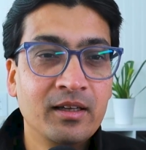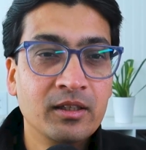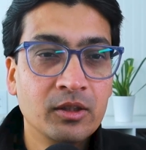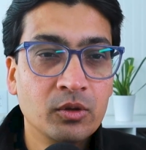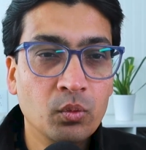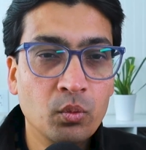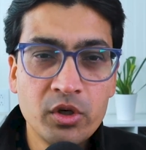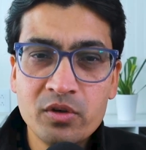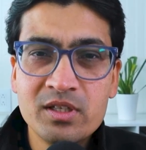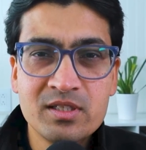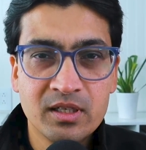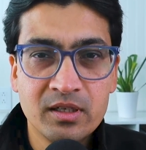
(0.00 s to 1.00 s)
What do you
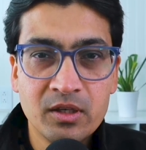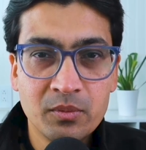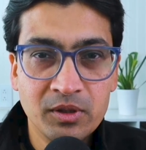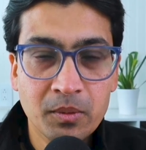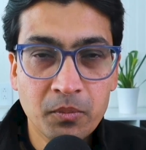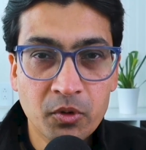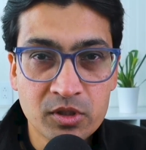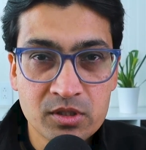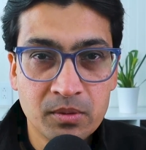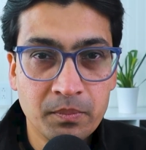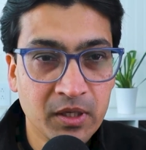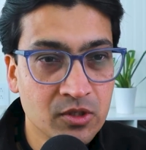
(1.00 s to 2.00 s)
disagree with the
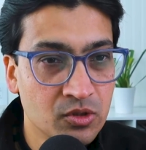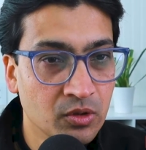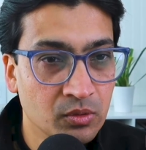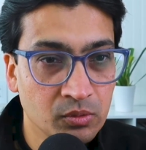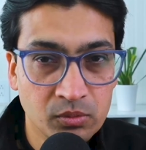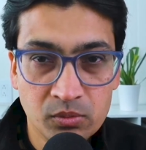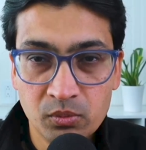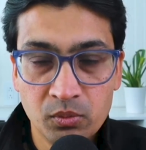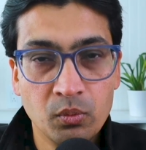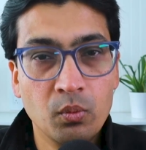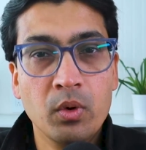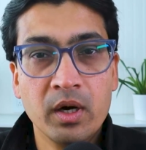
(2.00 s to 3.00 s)
most based on
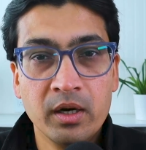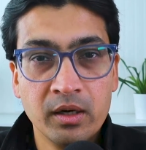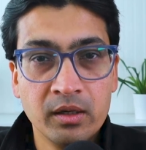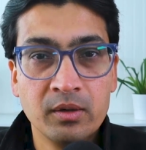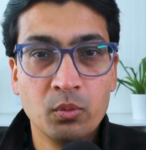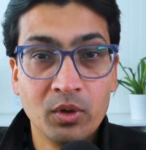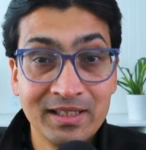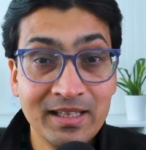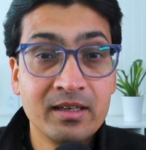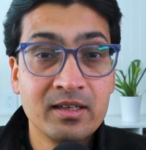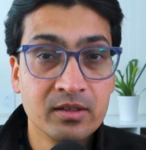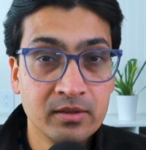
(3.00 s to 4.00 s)
where what they
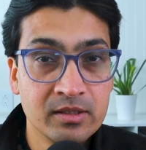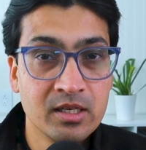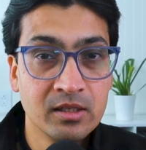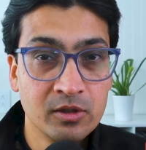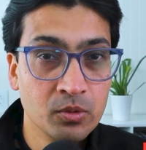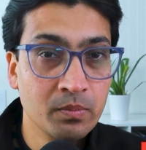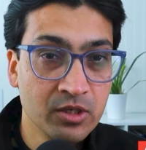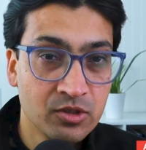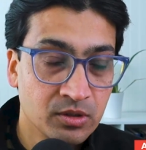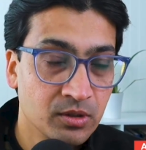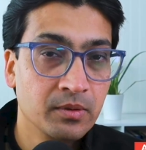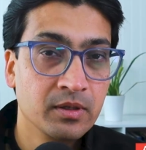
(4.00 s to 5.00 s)
tell you based
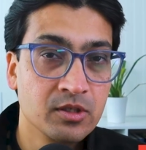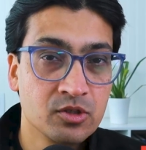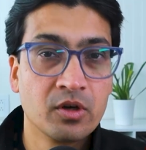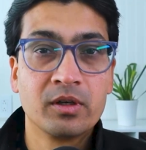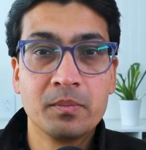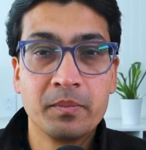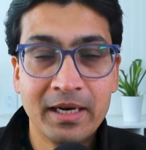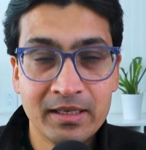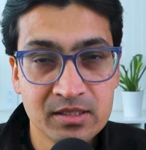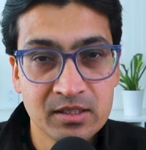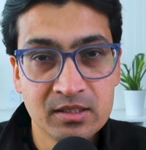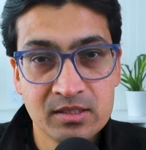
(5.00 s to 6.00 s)
on the historical
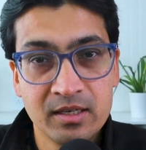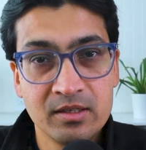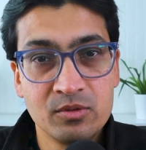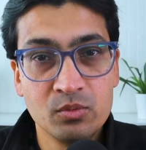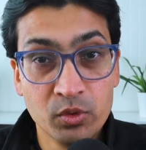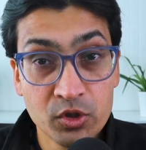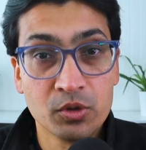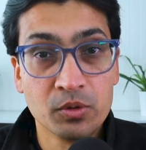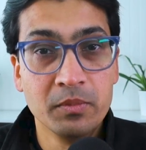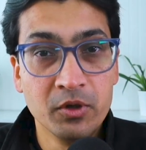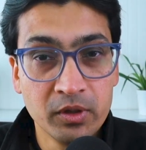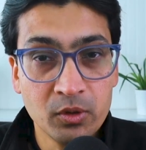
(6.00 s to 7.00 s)
practices that we should
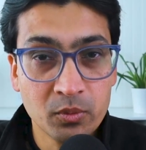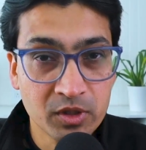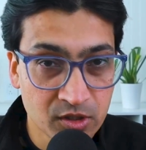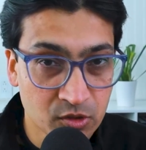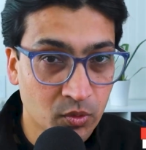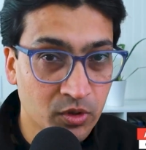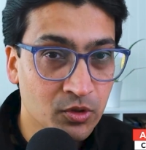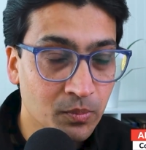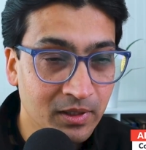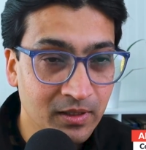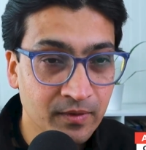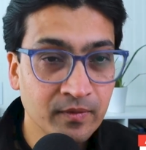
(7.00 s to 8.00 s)
be doing versus what you
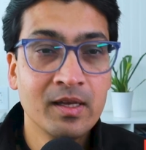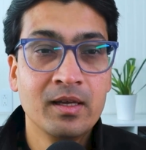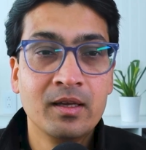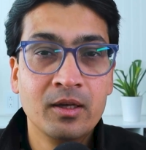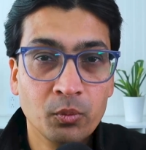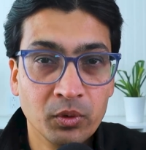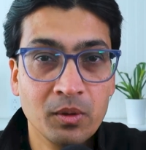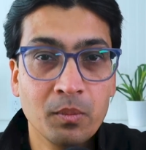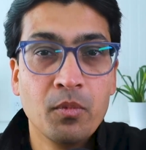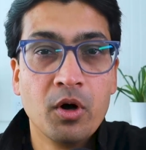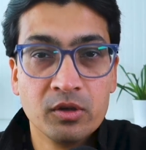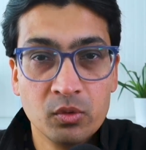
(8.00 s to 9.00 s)
believe where the
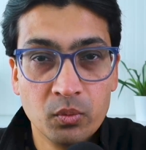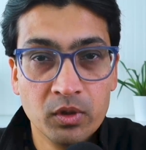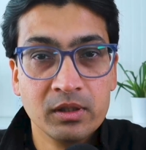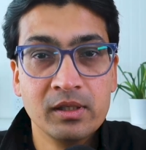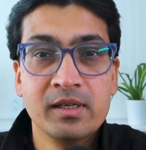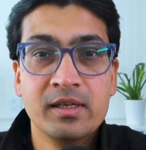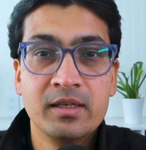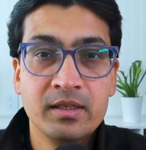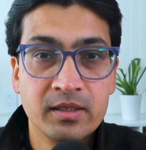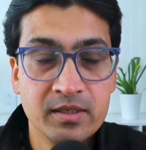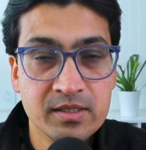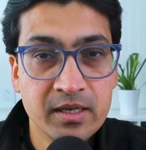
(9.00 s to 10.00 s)
modern world
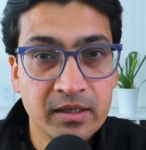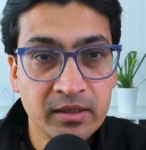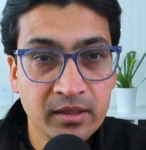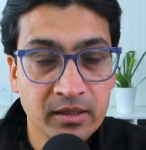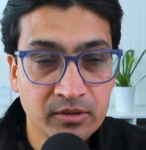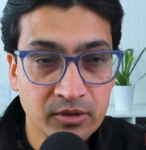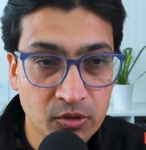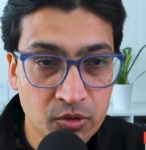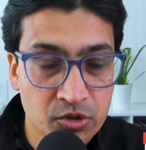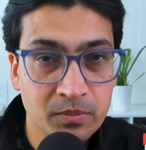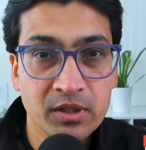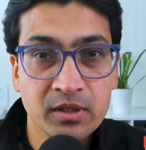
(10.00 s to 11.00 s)
is heading and you
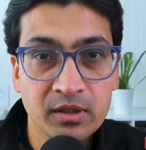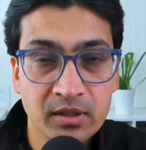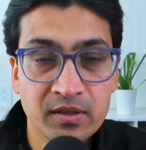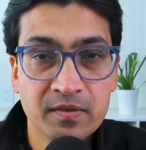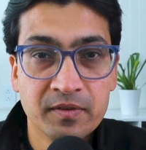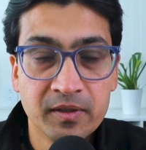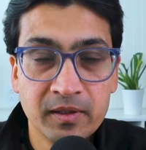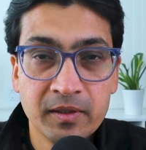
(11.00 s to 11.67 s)
should be thinking differently?